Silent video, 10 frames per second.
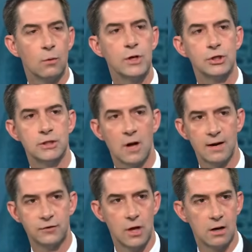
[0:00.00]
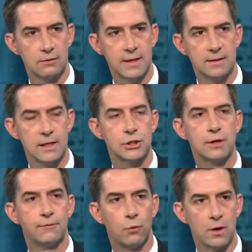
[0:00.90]
We should not have tolerated this
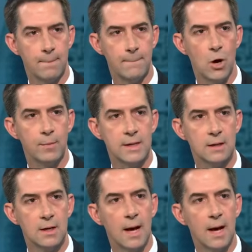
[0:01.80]
for a moment.